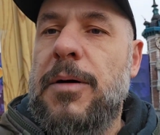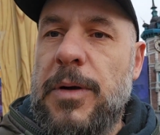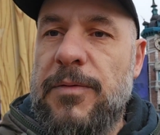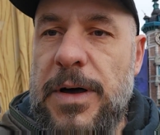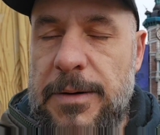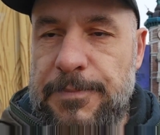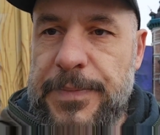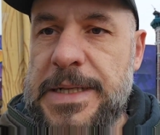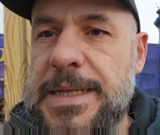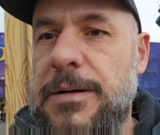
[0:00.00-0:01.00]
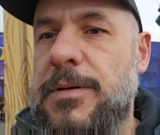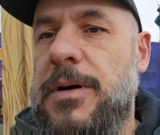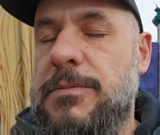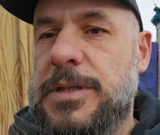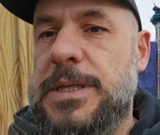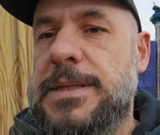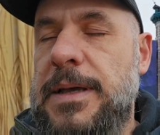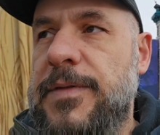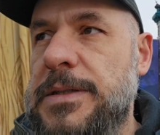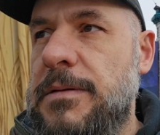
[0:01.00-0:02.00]
with a discount code which is
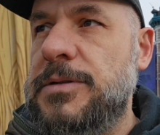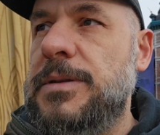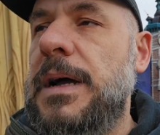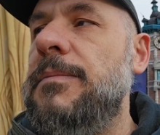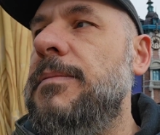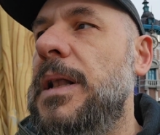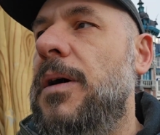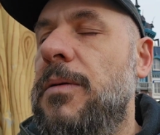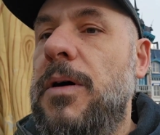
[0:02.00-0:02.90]
in the description down below.